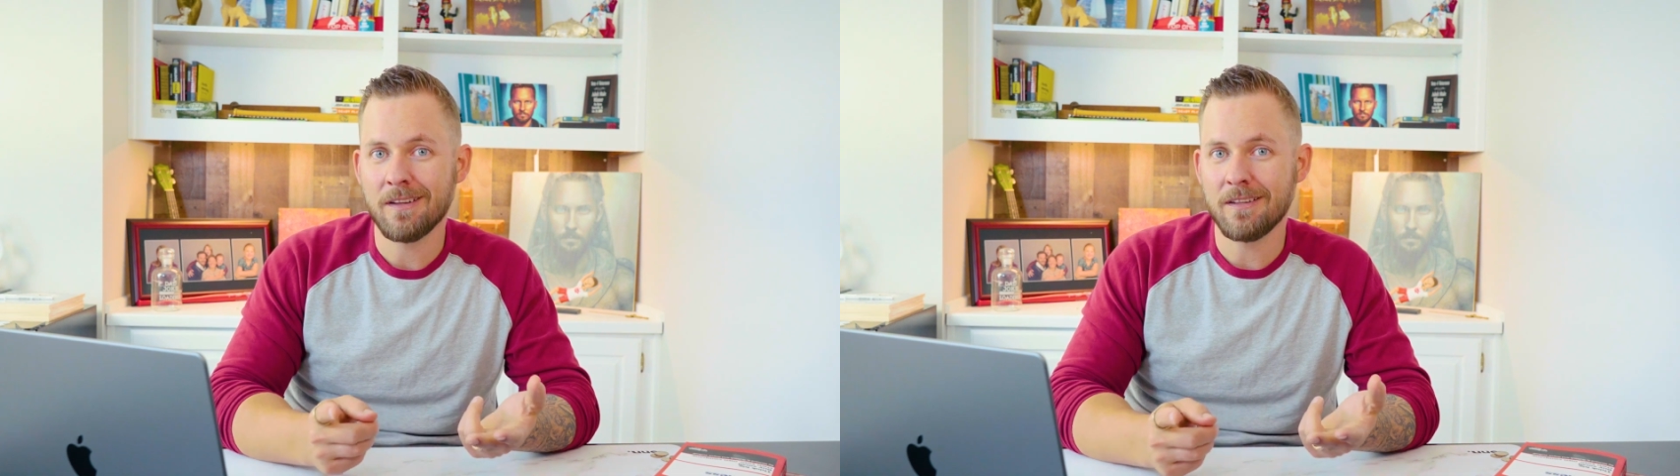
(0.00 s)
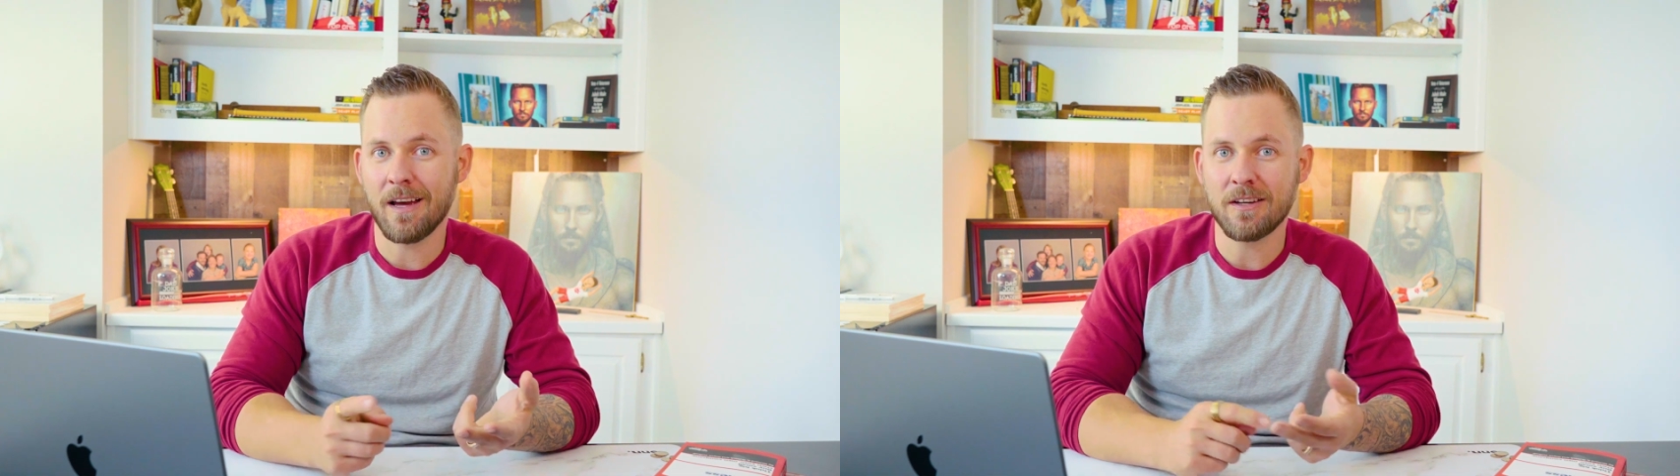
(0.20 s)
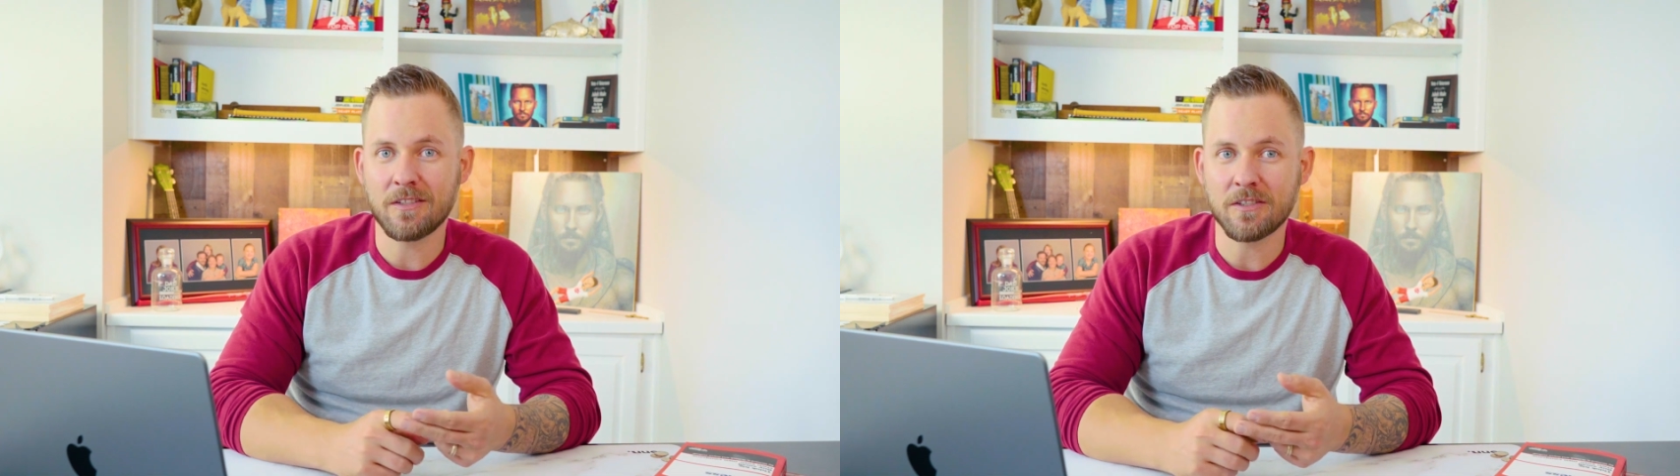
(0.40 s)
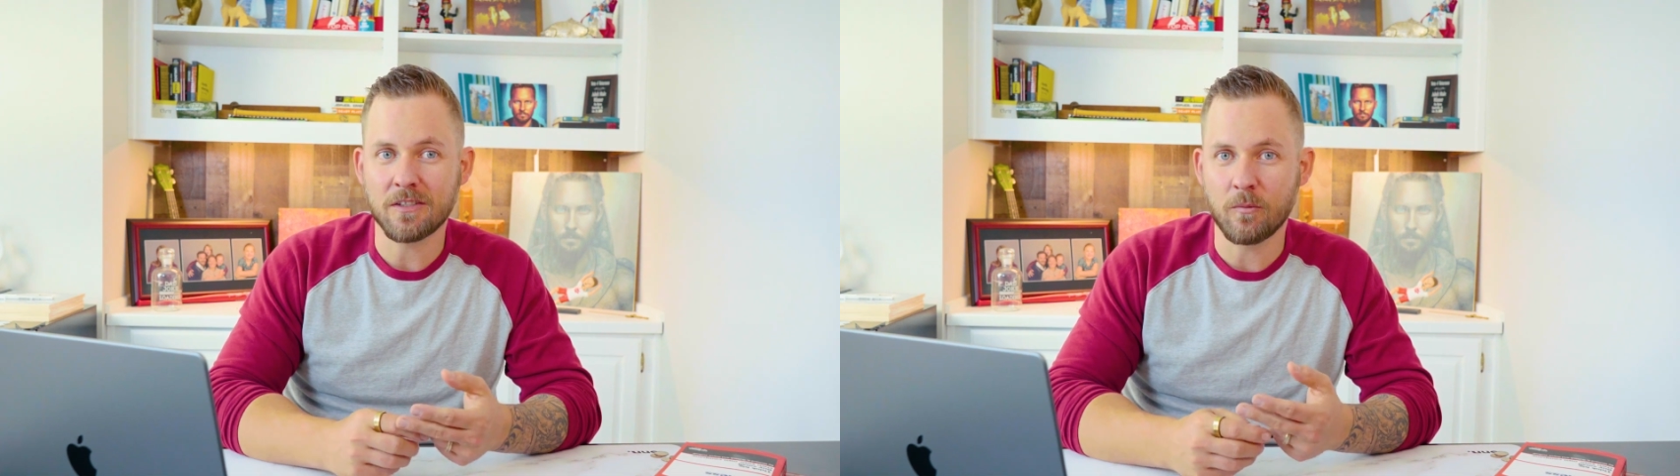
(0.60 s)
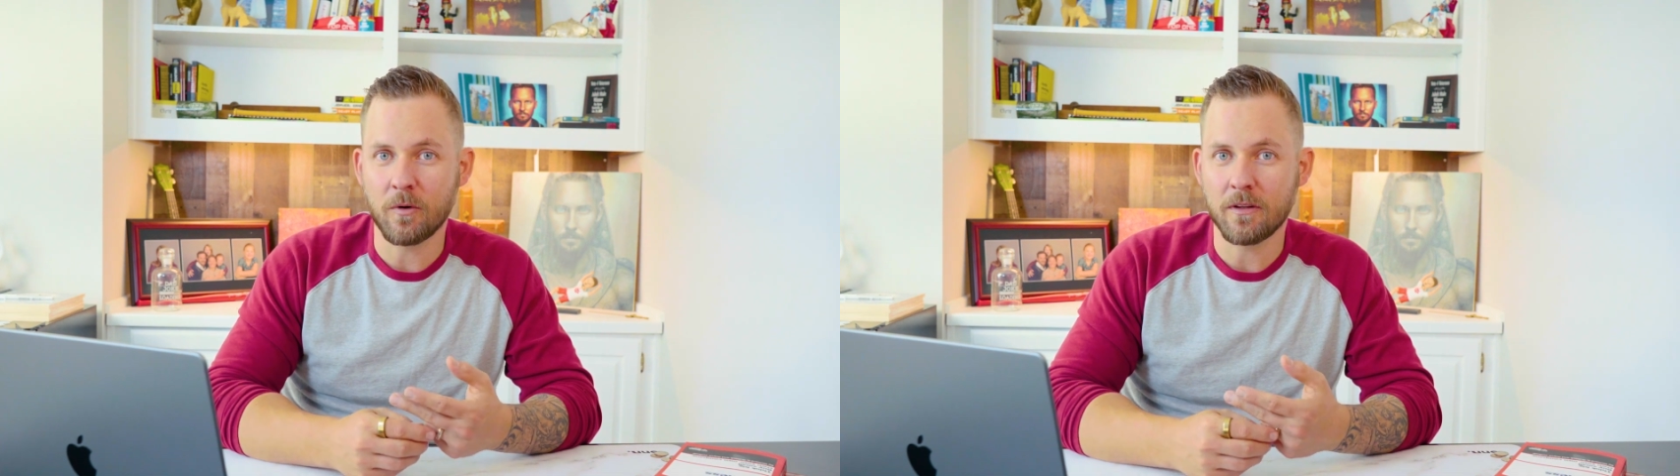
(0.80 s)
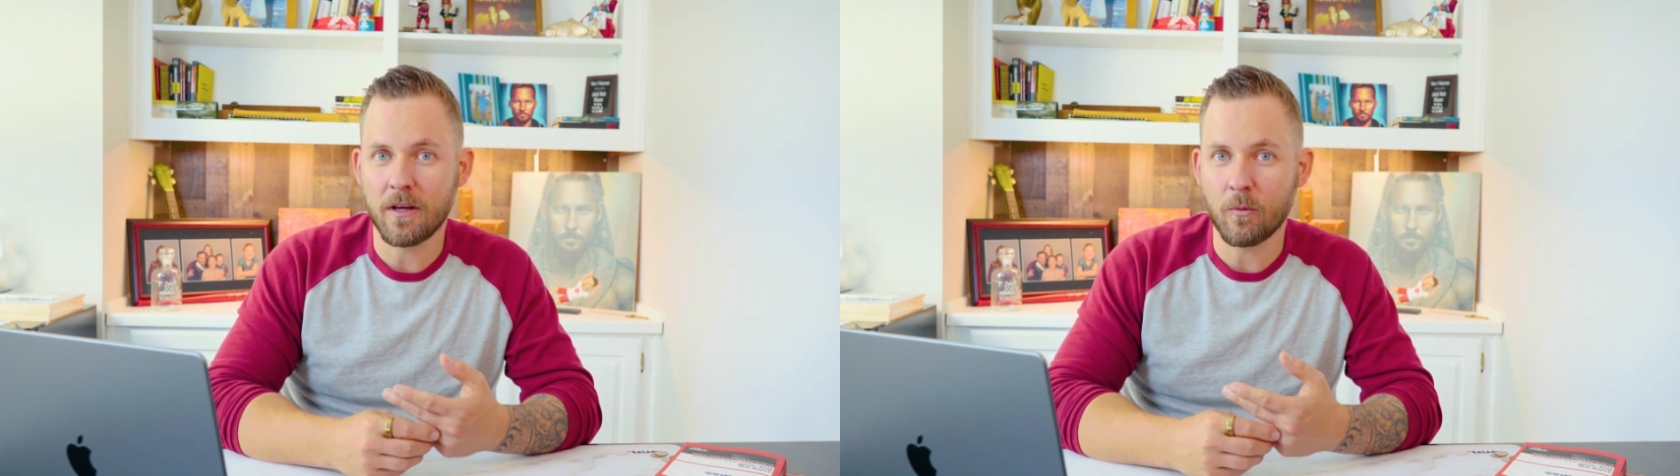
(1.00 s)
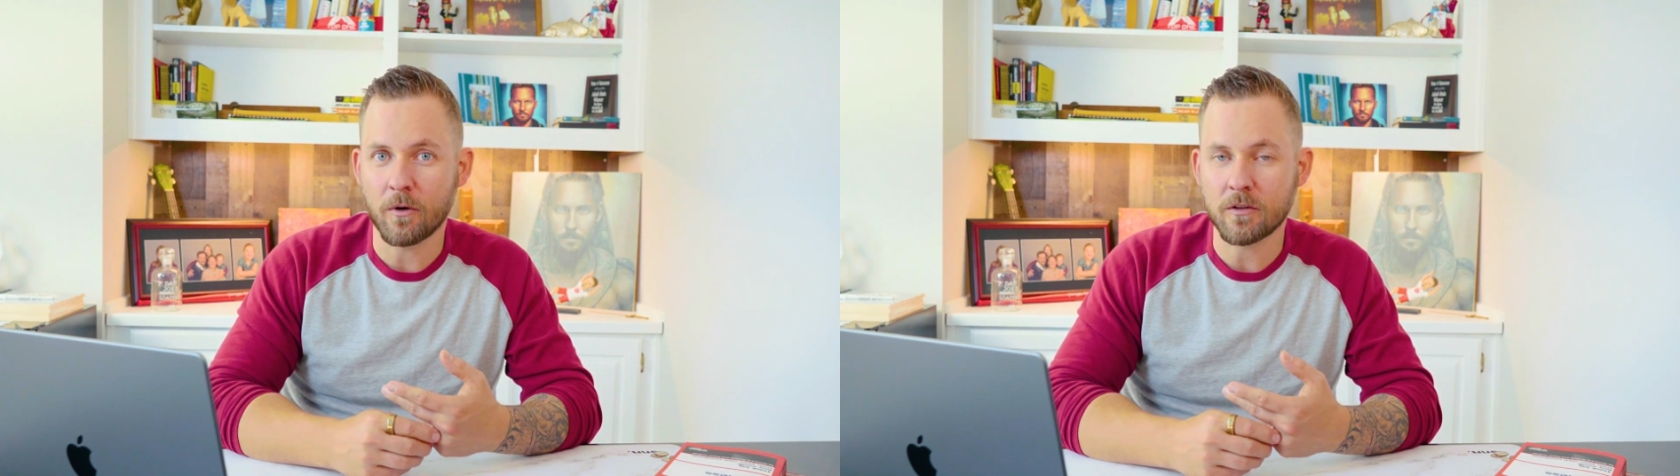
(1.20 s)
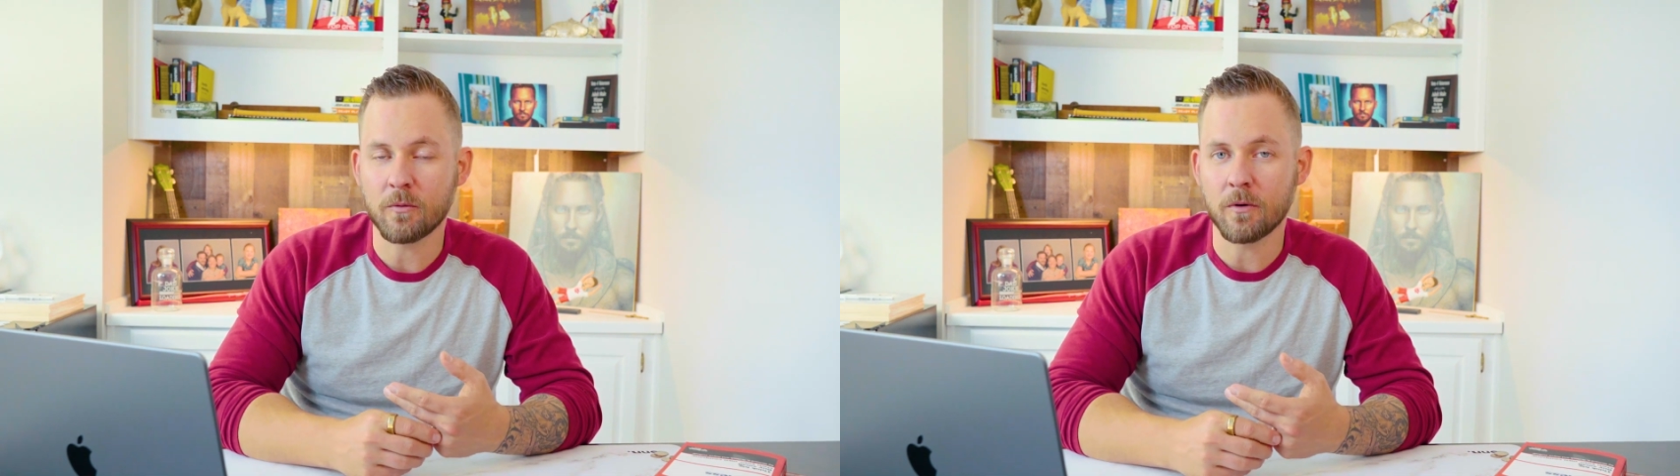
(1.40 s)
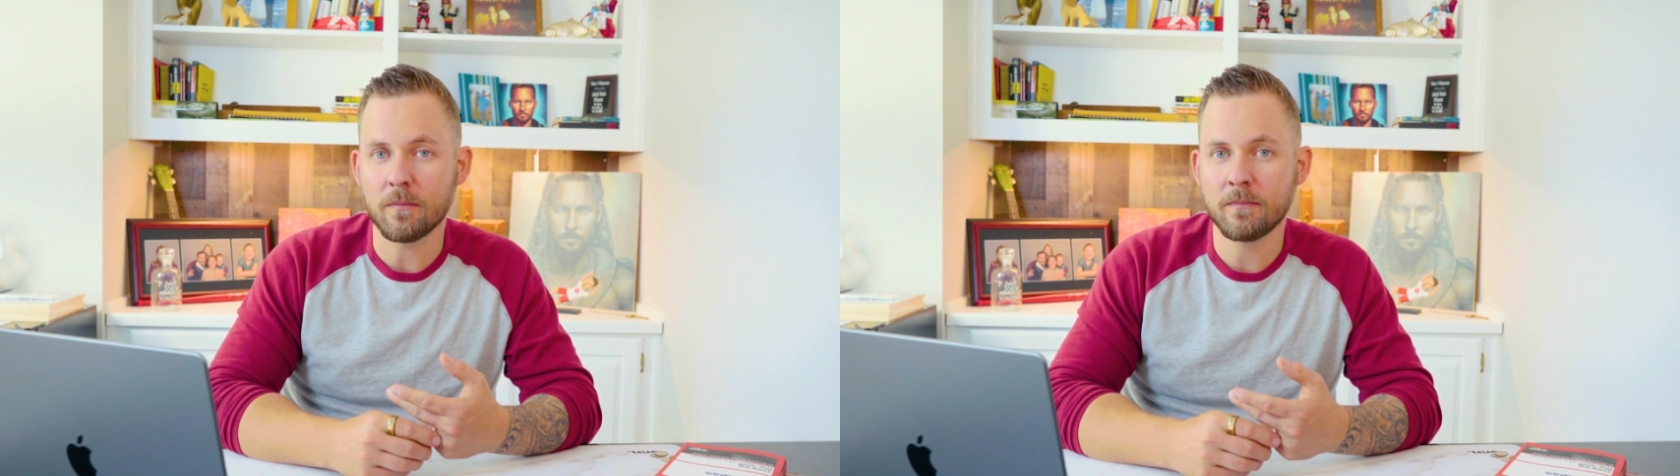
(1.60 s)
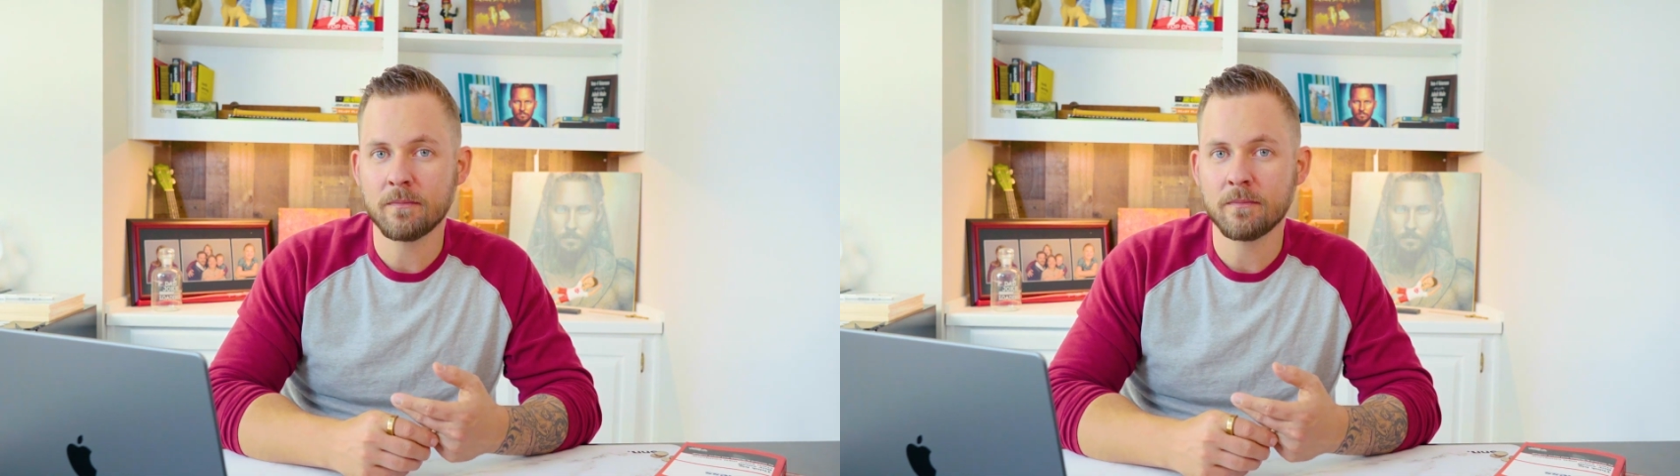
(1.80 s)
not just someone that works for them.